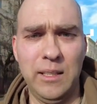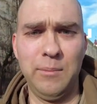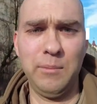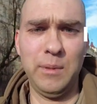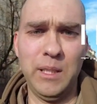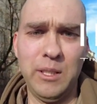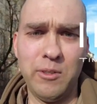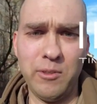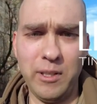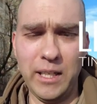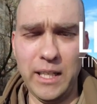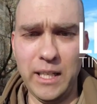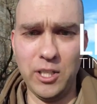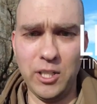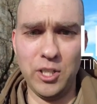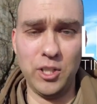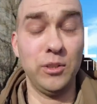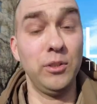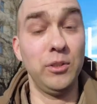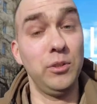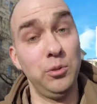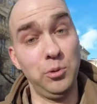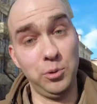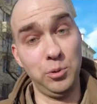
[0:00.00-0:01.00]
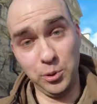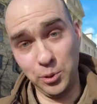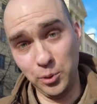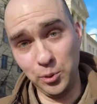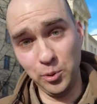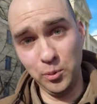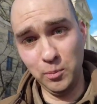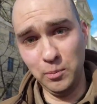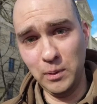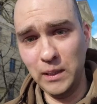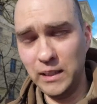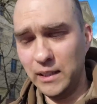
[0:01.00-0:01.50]
immigration
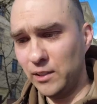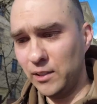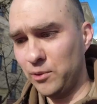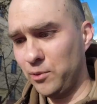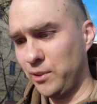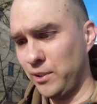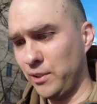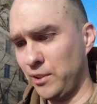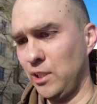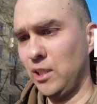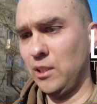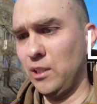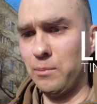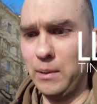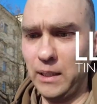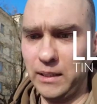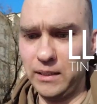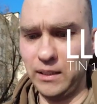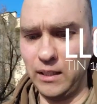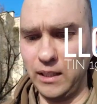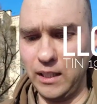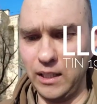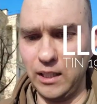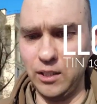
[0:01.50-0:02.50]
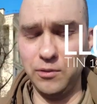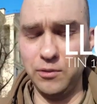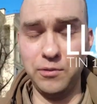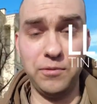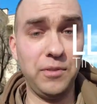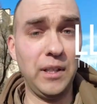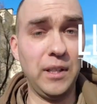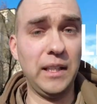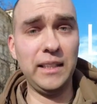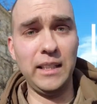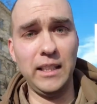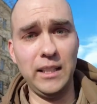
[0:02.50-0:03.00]
to Belarus, no matter how
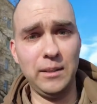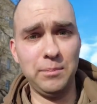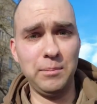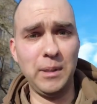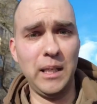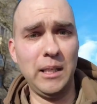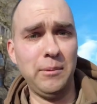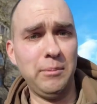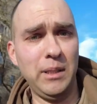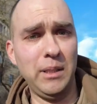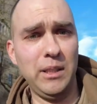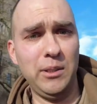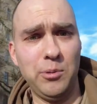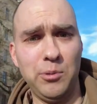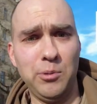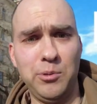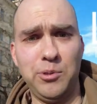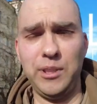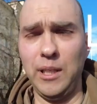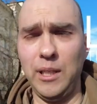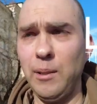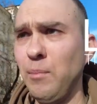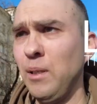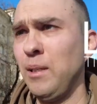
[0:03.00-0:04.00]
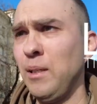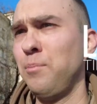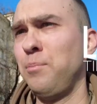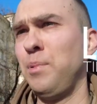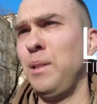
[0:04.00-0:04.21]
funny it may be to some